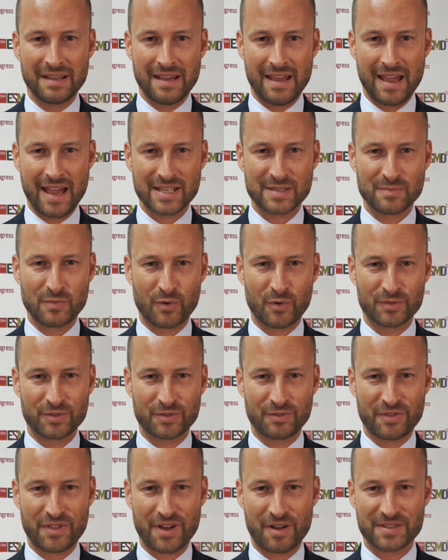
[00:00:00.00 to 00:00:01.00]
ESMO
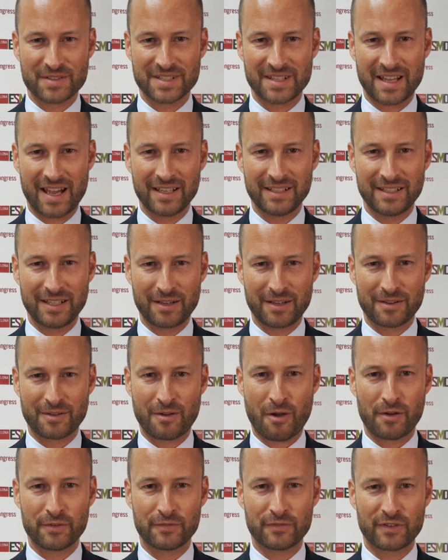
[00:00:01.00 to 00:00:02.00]
2019
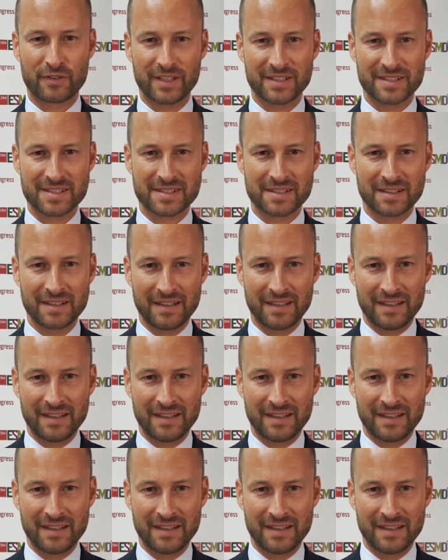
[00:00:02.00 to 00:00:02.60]
conference.